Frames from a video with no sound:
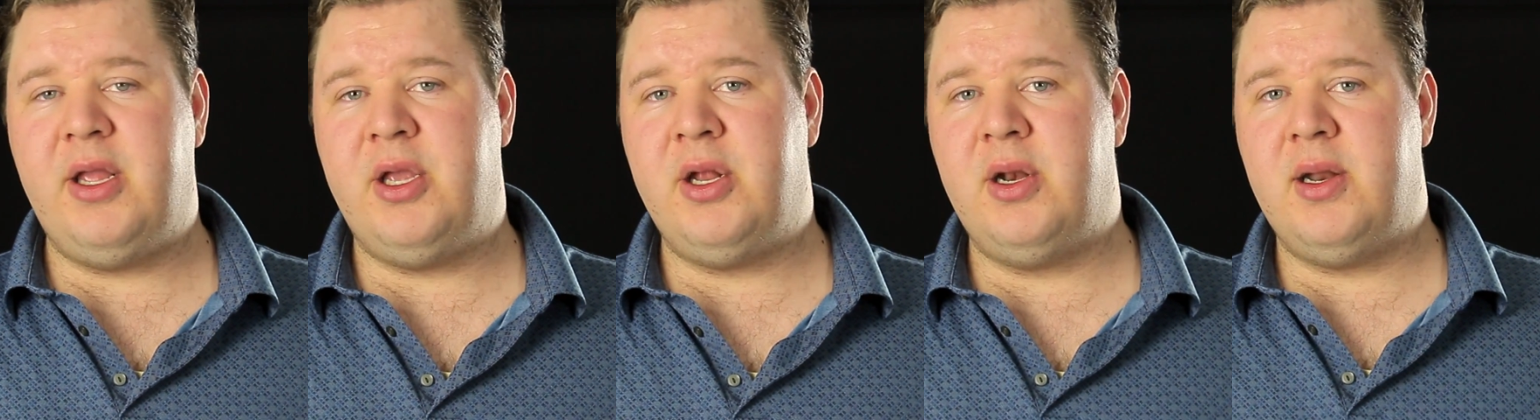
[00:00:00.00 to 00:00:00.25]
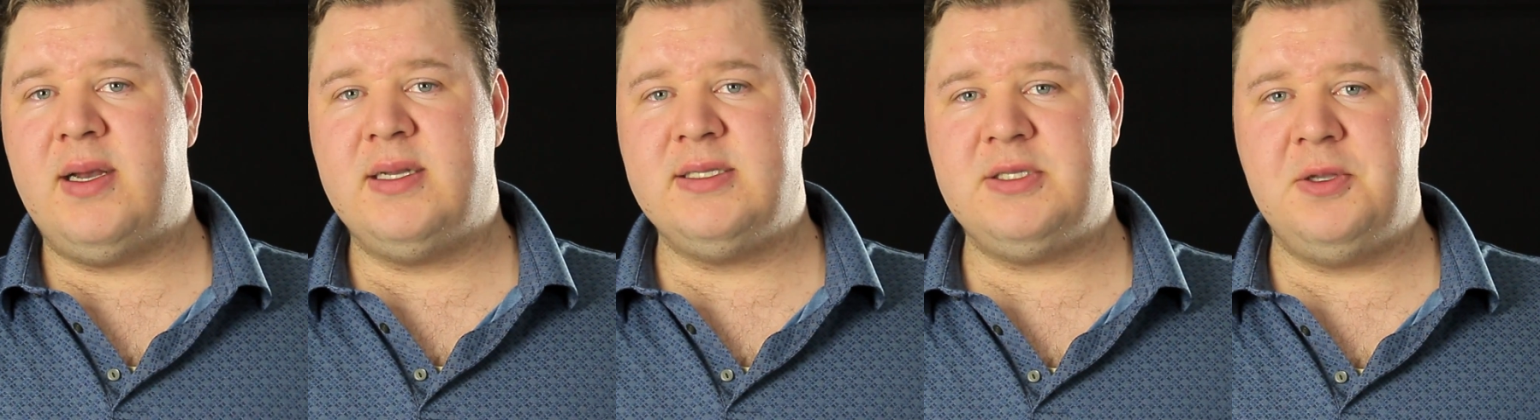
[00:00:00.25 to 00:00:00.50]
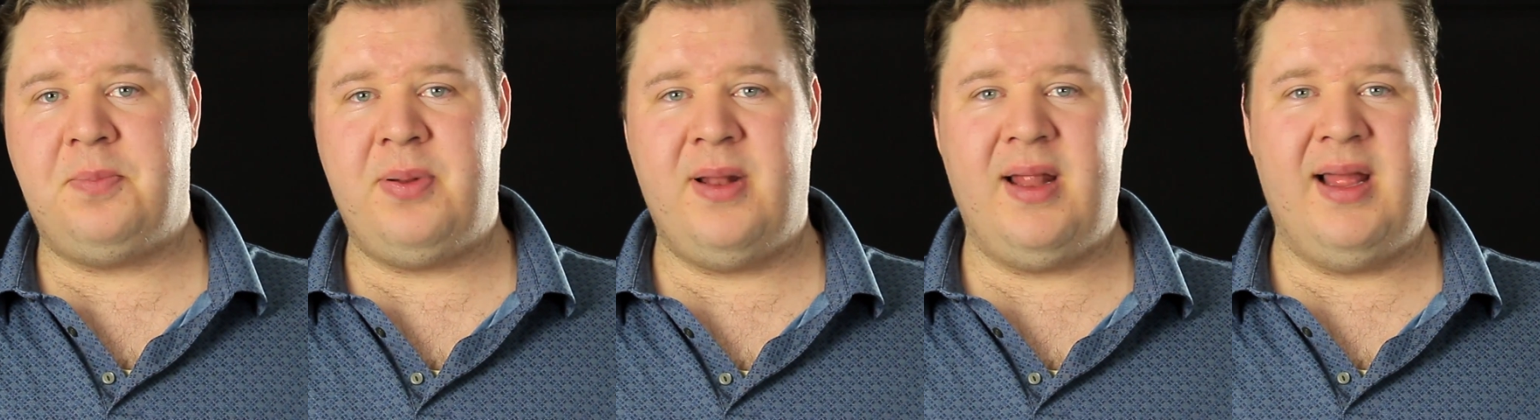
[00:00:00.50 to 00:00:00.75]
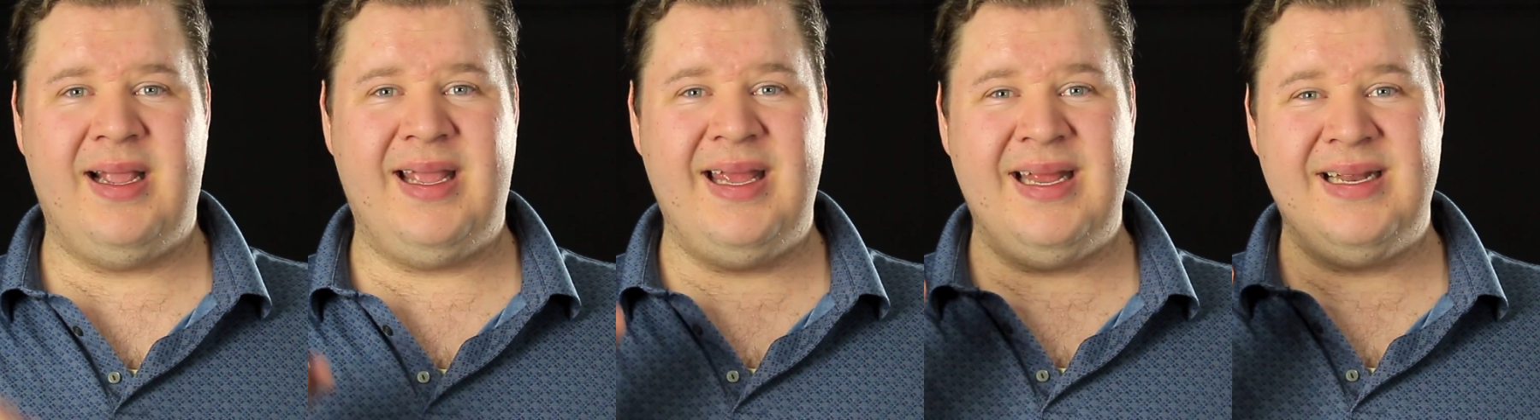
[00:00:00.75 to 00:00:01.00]
you can also
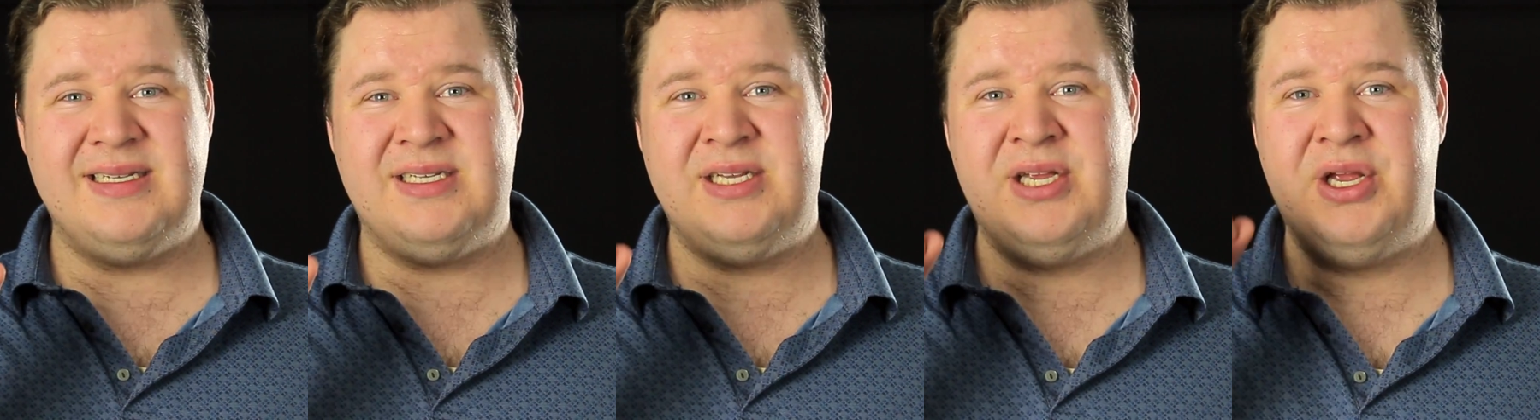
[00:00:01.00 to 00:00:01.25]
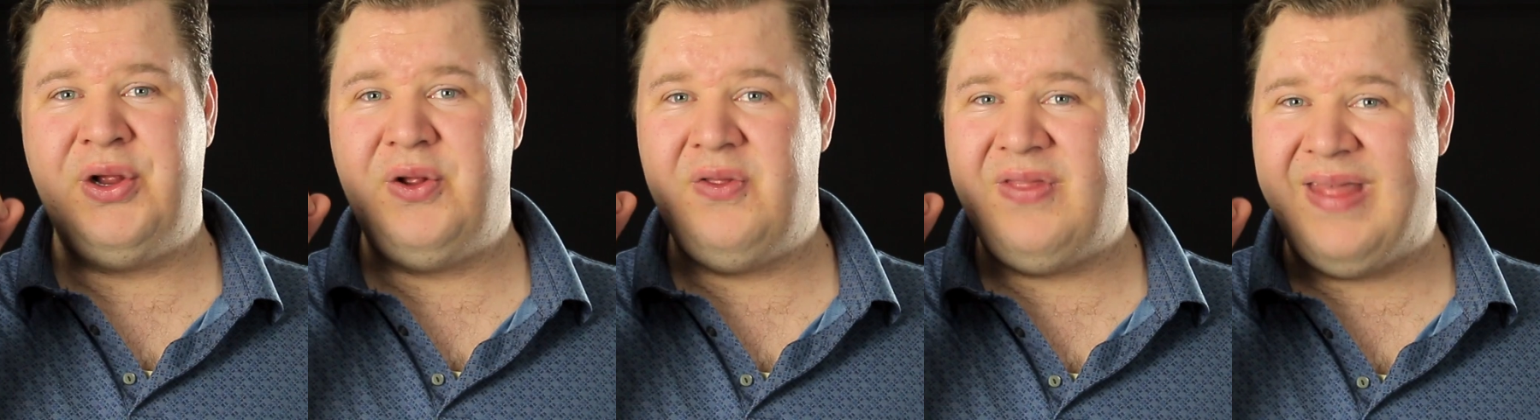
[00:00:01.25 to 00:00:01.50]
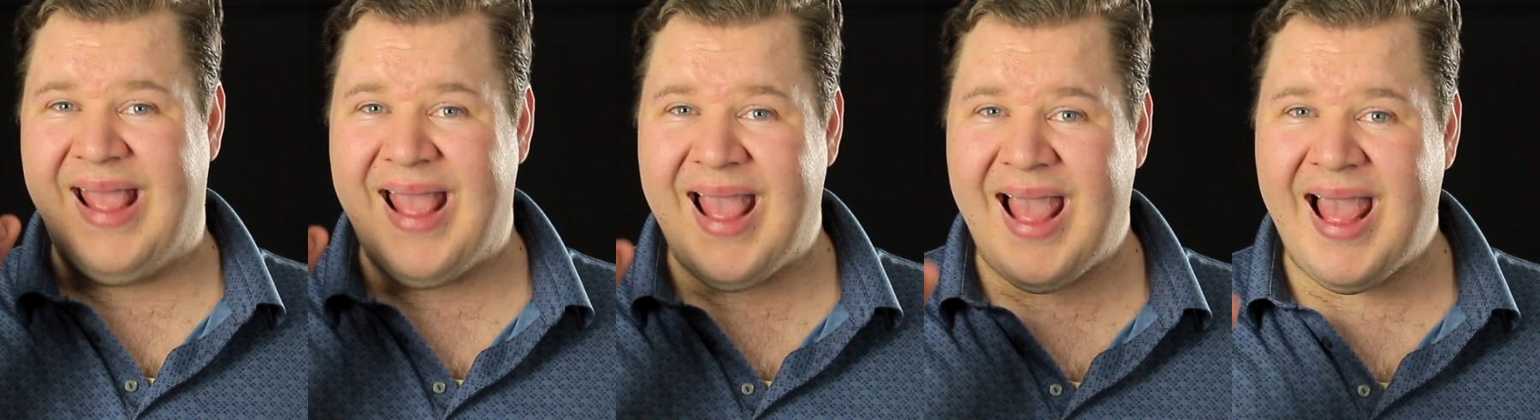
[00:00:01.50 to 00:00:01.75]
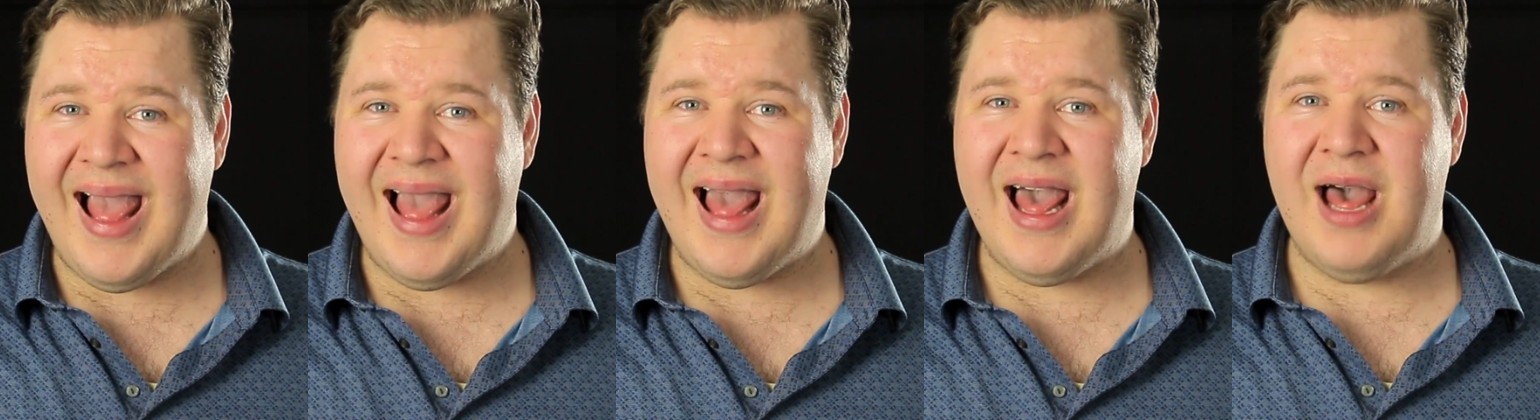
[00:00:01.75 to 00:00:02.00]
plug into the
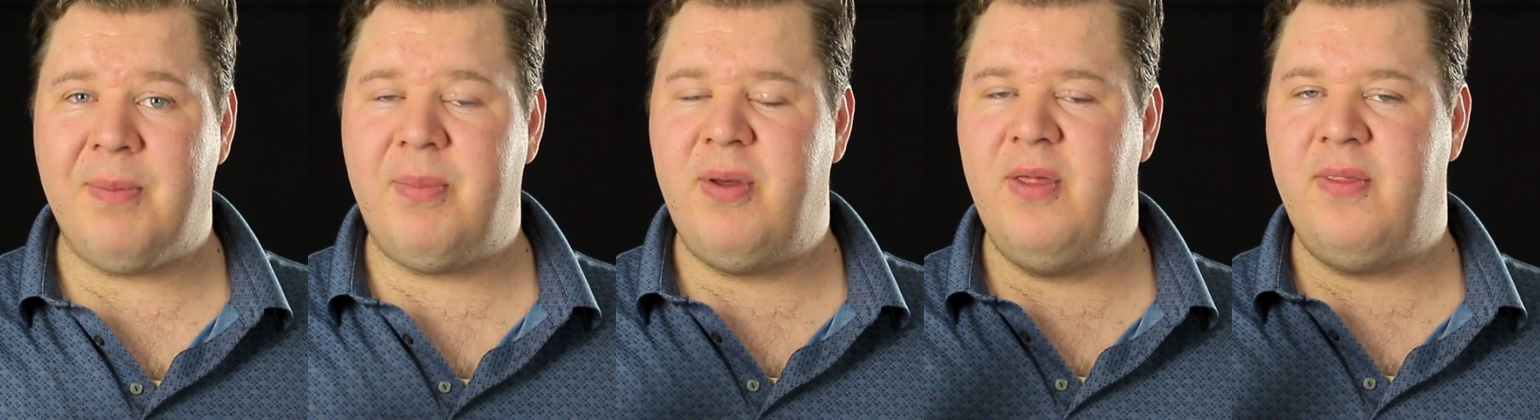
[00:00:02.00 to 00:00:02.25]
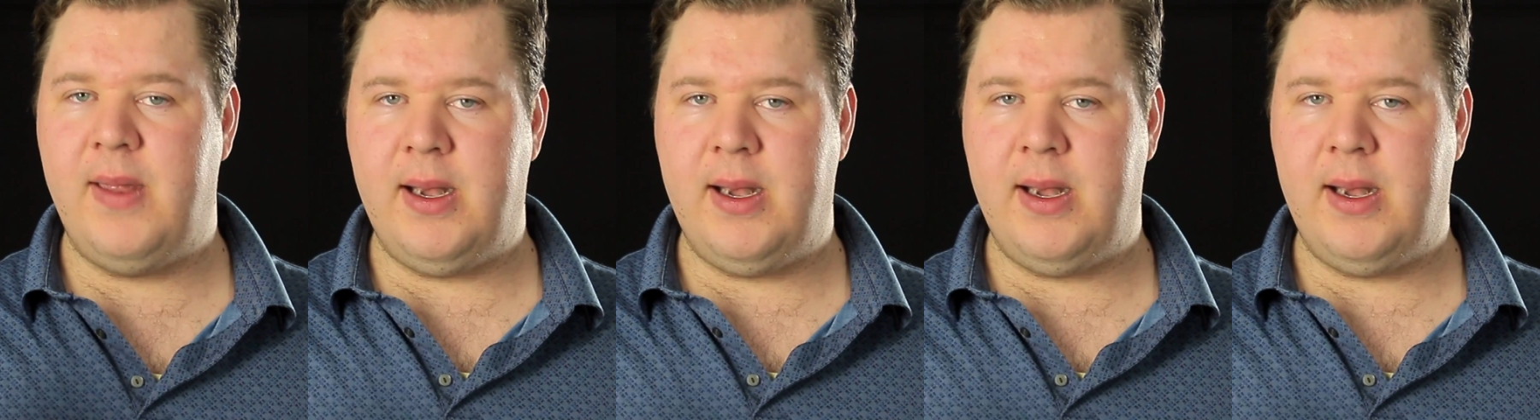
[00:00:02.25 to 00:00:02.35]
app,